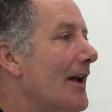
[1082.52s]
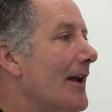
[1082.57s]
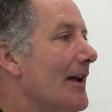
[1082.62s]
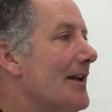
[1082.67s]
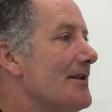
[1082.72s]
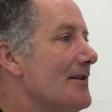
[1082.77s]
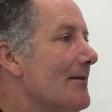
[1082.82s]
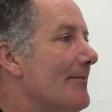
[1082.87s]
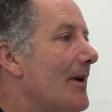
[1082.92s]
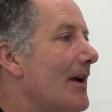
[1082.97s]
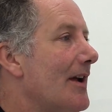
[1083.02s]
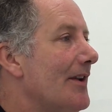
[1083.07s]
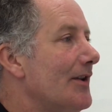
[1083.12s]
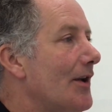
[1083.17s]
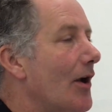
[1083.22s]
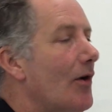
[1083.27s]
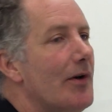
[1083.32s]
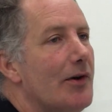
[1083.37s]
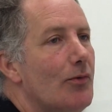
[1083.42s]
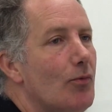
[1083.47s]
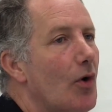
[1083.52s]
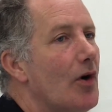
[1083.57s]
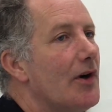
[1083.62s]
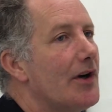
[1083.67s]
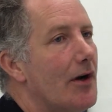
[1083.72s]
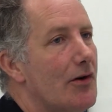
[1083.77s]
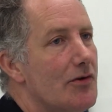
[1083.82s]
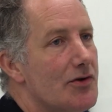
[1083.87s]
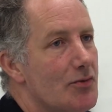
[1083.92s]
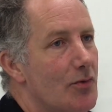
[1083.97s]
It's about knowing what
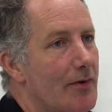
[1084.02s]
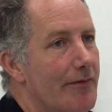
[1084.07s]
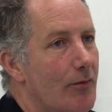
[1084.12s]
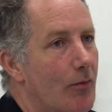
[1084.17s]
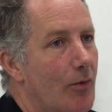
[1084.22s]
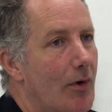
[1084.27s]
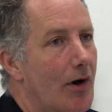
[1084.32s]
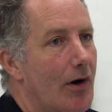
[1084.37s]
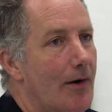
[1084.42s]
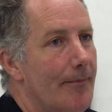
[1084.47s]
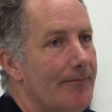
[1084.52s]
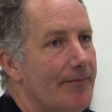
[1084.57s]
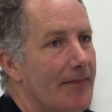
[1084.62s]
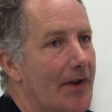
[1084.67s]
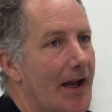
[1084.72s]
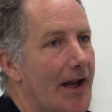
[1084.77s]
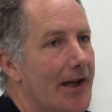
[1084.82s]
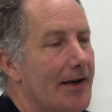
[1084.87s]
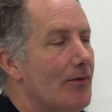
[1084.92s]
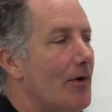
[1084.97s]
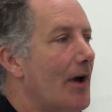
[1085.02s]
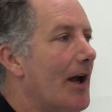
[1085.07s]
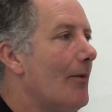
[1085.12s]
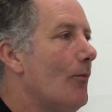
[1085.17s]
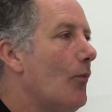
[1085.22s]
goes with what, and